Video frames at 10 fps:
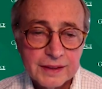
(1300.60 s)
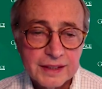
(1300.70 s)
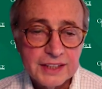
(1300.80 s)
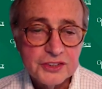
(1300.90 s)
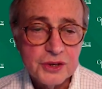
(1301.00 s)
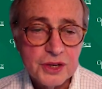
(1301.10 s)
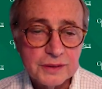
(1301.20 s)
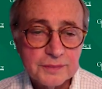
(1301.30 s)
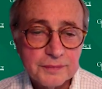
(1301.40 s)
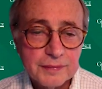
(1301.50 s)
That's
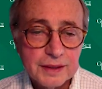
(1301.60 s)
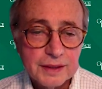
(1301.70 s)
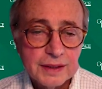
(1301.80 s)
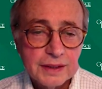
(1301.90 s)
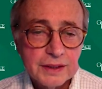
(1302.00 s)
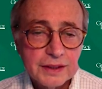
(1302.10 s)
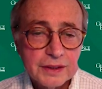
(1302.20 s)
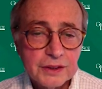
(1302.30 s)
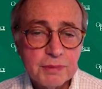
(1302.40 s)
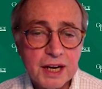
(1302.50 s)
all.
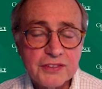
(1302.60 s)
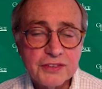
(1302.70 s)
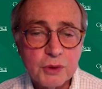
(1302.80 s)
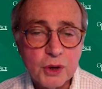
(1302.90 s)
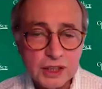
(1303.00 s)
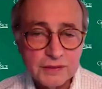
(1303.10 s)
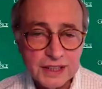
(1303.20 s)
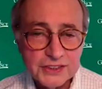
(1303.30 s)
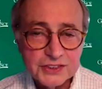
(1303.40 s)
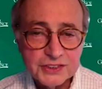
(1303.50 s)
Goodbye from all of
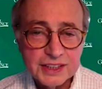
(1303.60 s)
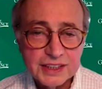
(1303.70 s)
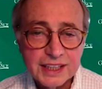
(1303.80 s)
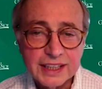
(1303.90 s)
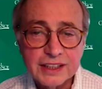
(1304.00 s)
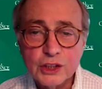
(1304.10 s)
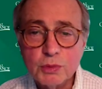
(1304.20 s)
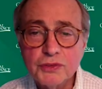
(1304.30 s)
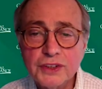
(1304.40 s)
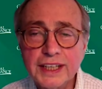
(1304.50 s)
us at
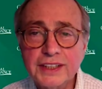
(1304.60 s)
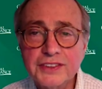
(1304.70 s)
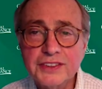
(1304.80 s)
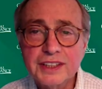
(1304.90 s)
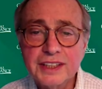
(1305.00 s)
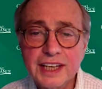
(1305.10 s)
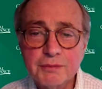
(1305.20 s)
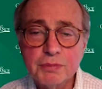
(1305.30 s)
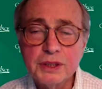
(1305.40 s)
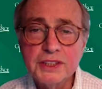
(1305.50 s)
Global Finance, and
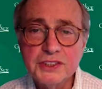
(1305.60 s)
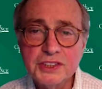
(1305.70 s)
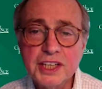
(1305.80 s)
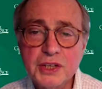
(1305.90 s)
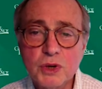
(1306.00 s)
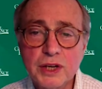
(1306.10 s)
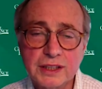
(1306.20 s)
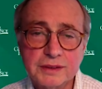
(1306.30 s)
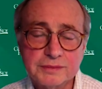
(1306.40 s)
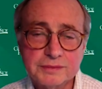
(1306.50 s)
please stay well.